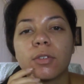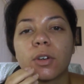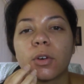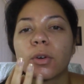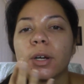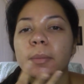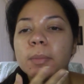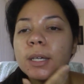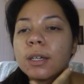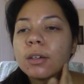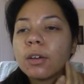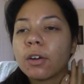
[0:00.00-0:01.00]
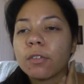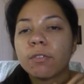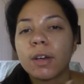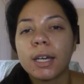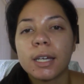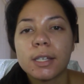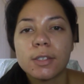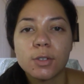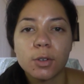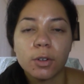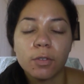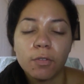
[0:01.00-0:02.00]
creeping your face
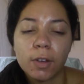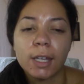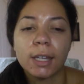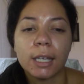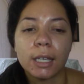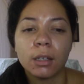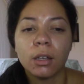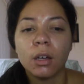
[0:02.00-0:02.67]
or feeling